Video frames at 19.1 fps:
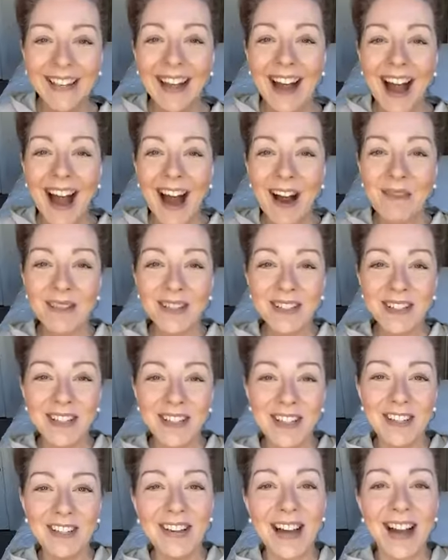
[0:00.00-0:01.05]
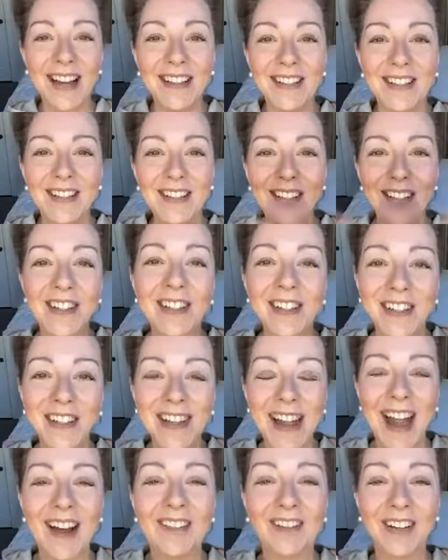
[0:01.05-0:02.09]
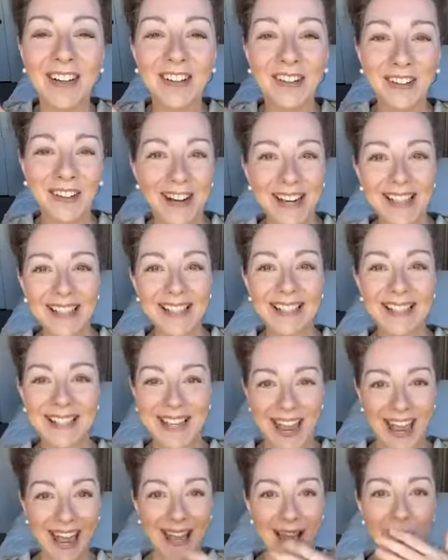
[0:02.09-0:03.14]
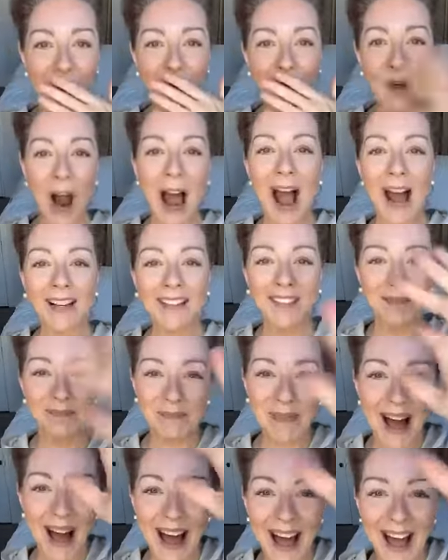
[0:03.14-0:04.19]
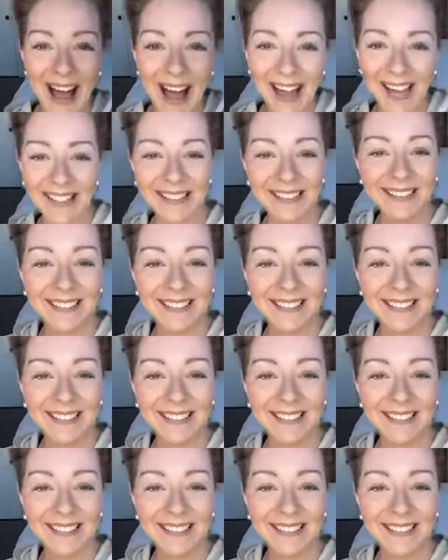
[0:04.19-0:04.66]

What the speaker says: I will see you guys soon. Have a great day. Mwah. Bye.